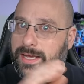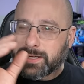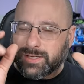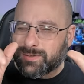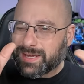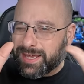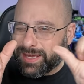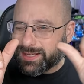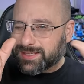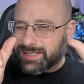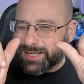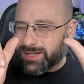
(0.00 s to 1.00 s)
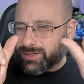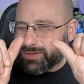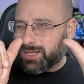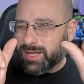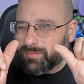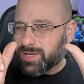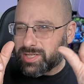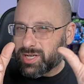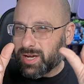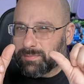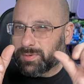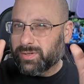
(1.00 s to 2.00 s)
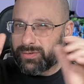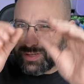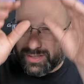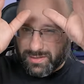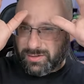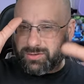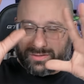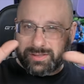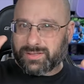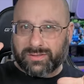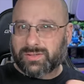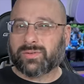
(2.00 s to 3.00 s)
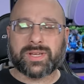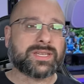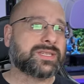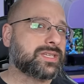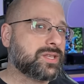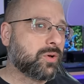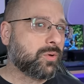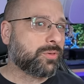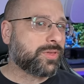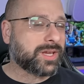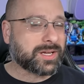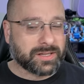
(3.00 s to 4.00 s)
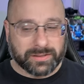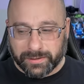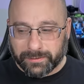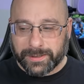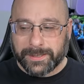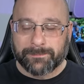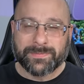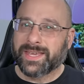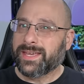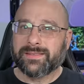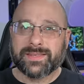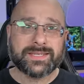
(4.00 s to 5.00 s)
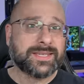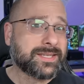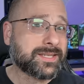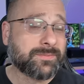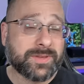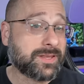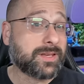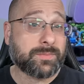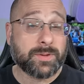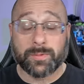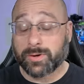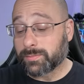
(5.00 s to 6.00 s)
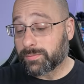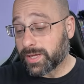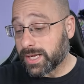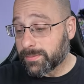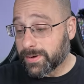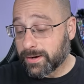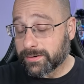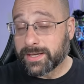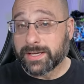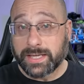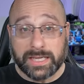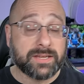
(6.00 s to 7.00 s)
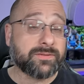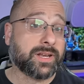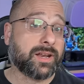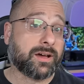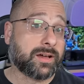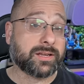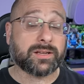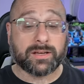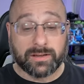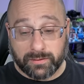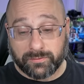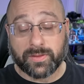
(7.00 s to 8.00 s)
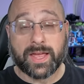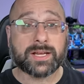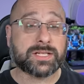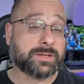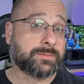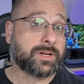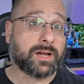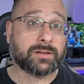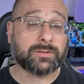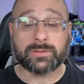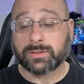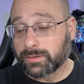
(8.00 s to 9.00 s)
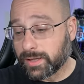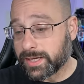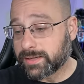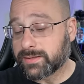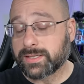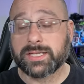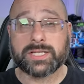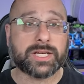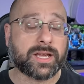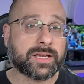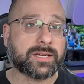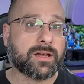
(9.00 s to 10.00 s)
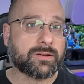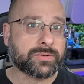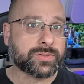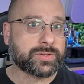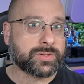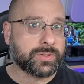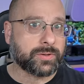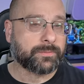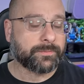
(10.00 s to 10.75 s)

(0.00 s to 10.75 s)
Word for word: You can't center the image up. You don't get to see the whole thing clearly. This is something that people complain about, even on a flagship goggle like the DJI Goggles 2.